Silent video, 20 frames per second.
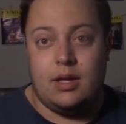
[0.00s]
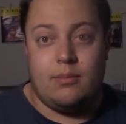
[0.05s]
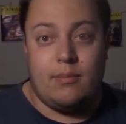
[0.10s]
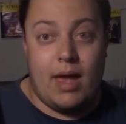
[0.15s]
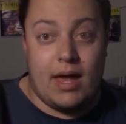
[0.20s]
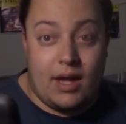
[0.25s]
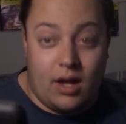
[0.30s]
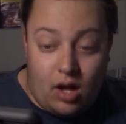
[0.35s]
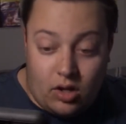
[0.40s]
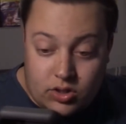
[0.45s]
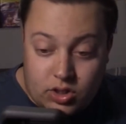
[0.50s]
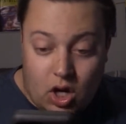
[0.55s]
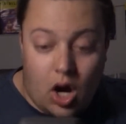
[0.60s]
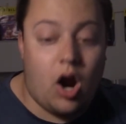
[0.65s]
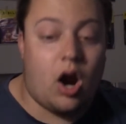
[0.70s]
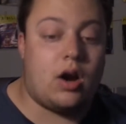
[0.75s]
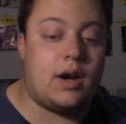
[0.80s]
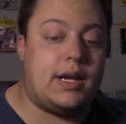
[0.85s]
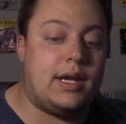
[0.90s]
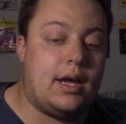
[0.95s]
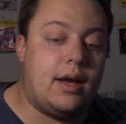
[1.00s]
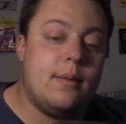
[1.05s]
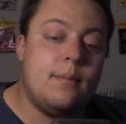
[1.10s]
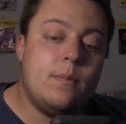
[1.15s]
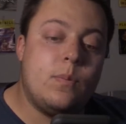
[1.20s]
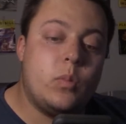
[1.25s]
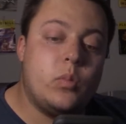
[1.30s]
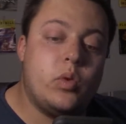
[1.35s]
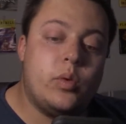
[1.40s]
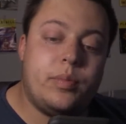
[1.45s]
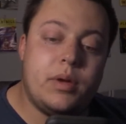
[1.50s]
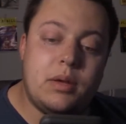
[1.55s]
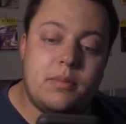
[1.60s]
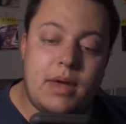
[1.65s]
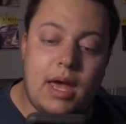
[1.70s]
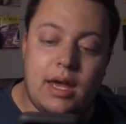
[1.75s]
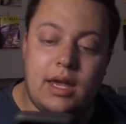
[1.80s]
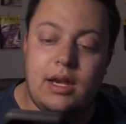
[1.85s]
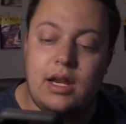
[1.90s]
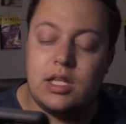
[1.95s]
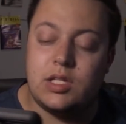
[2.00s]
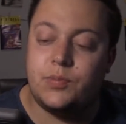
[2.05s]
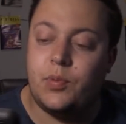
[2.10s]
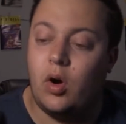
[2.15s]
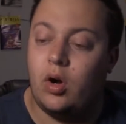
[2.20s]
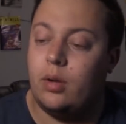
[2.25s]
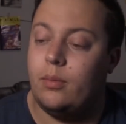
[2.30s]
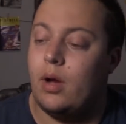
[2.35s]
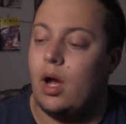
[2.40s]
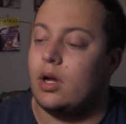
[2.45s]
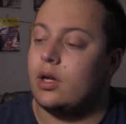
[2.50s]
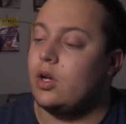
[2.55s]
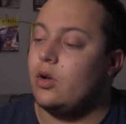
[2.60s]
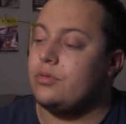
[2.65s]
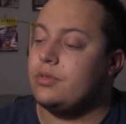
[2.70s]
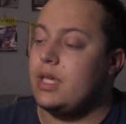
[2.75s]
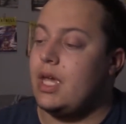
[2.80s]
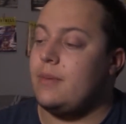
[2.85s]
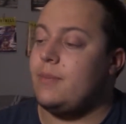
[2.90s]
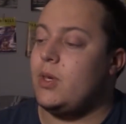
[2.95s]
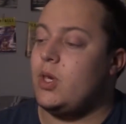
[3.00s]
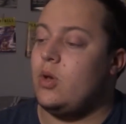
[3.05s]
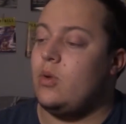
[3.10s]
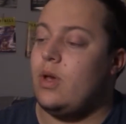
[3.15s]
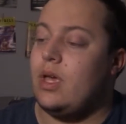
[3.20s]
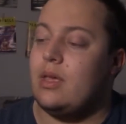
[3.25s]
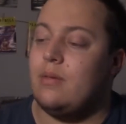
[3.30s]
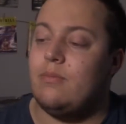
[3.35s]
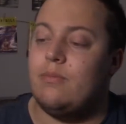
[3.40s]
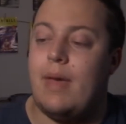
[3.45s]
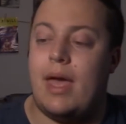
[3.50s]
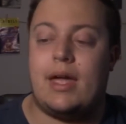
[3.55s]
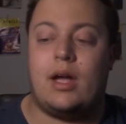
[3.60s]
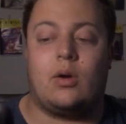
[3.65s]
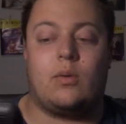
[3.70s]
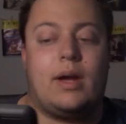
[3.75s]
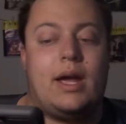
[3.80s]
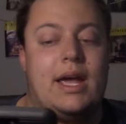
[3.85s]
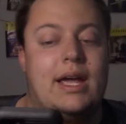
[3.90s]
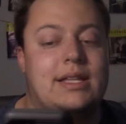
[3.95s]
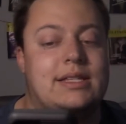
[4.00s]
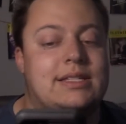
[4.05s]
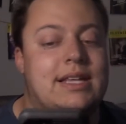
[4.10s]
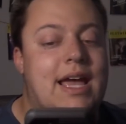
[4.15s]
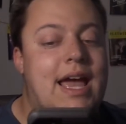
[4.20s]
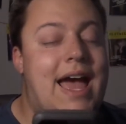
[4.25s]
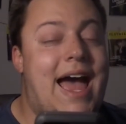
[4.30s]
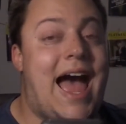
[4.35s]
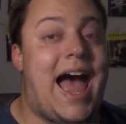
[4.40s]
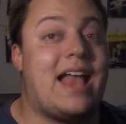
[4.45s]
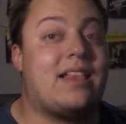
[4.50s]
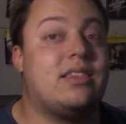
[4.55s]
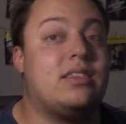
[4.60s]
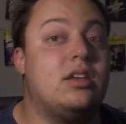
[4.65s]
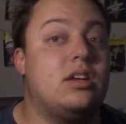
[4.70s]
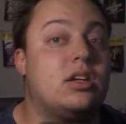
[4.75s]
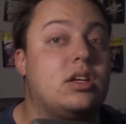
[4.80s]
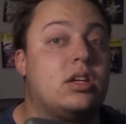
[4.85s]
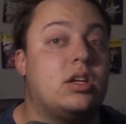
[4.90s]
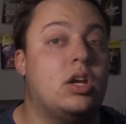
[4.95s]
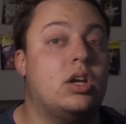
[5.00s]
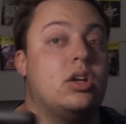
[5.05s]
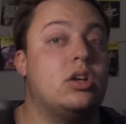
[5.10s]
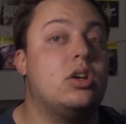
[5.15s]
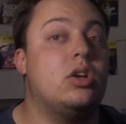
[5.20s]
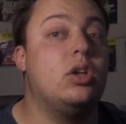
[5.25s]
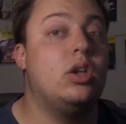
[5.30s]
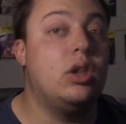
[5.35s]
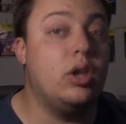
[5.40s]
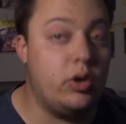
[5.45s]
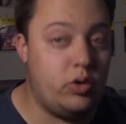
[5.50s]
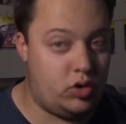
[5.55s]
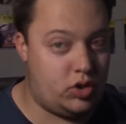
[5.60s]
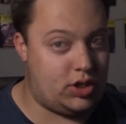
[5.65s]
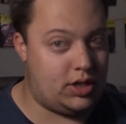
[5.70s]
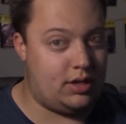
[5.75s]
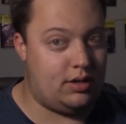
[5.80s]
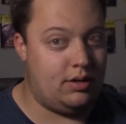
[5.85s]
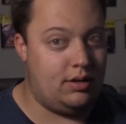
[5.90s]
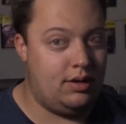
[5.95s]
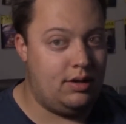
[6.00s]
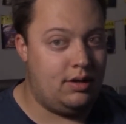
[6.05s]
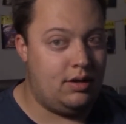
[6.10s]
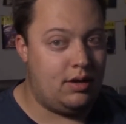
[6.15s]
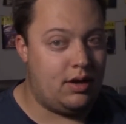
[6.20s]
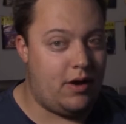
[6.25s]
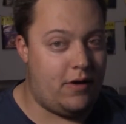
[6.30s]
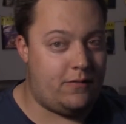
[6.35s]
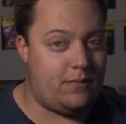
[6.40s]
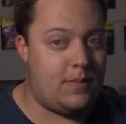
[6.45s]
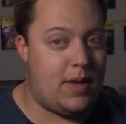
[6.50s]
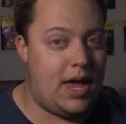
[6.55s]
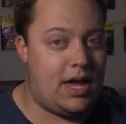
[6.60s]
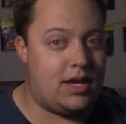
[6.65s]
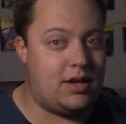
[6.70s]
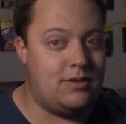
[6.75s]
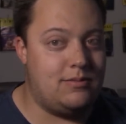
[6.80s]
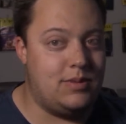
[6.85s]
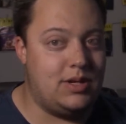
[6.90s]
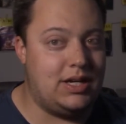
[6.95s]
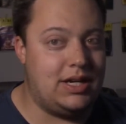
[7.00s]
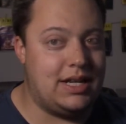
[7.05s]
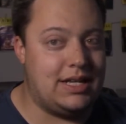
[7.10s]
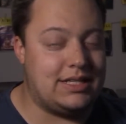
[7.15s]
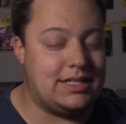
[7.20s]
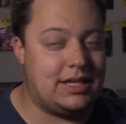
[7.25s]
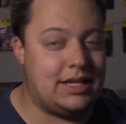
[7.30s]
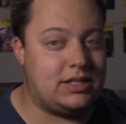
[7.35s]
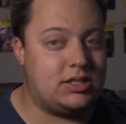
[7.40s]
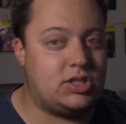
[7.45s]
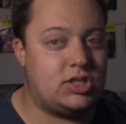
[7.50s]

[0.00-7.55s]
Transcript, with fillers: Mega Altaria will be making its Pokemon Go debut in Mega Raids at the conclusion of May Community Day.